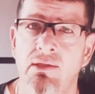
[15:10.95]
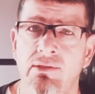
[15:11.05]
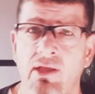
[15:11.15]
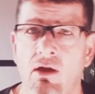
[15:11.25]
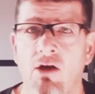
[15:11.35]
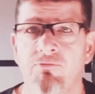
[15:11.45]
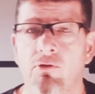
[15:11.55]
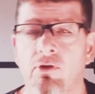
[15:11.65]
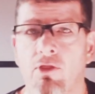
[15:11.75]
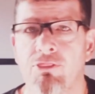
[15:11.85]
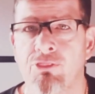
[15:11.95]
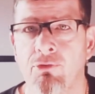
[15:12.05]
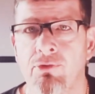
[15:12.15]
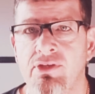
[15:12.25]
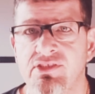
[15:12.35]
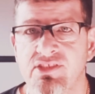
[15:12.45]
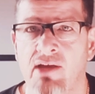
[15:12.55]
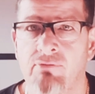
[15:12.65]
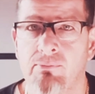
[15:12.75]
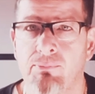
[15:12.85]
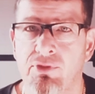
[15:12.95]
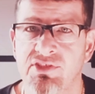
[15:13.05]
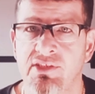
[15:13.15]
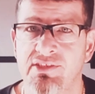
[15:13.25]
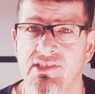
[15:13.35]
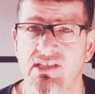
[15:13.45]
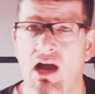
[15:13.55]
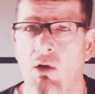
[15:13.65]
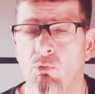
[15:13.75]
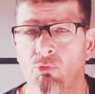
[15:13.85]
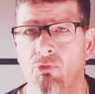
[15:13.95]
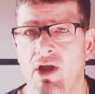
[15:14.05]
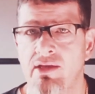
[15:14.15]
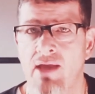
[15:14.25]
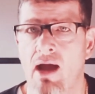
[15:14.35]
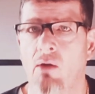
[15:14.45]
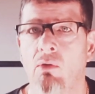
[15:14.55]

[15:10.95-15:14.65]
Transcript: they offer a 37% discount right now.